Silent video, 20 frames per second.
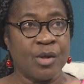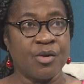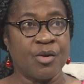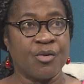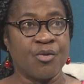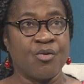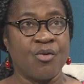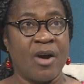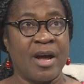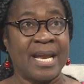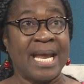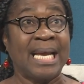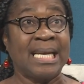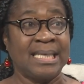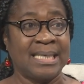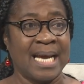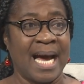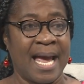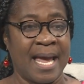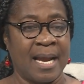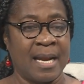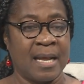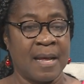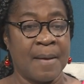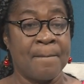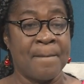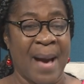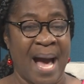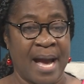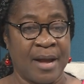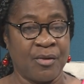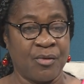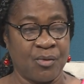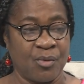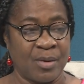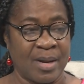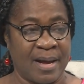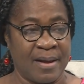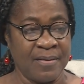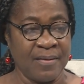which is run entirely by
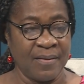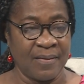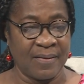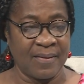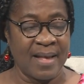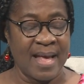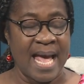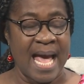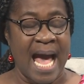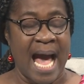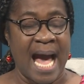students